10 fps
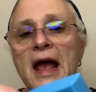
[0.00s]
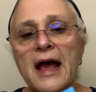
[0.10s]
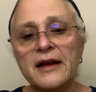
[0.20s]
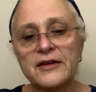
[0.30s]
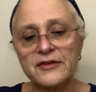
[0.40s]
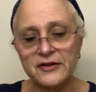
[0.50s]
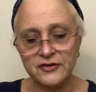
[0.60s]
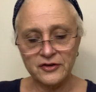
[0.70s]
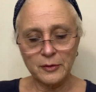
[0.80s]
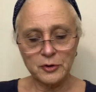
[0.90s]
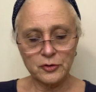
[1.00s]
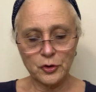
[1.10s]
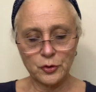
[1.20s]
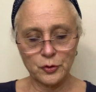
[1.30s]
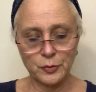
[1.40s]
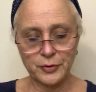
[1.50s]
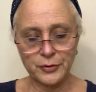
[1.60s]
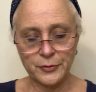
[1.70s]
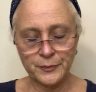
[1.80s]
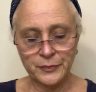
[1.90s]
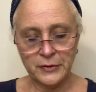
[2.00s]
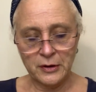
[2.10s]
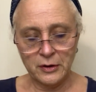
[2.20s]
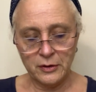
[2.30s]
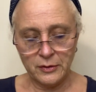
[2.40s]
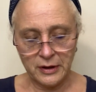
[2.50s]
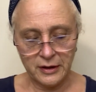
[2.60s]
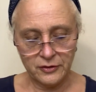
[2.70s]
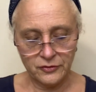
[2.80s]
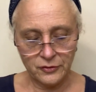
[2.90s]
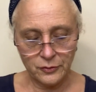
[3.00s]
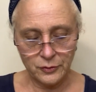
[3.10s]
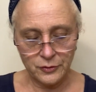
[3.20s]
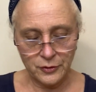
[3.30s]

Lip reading: and it's a double hoop. Okay, so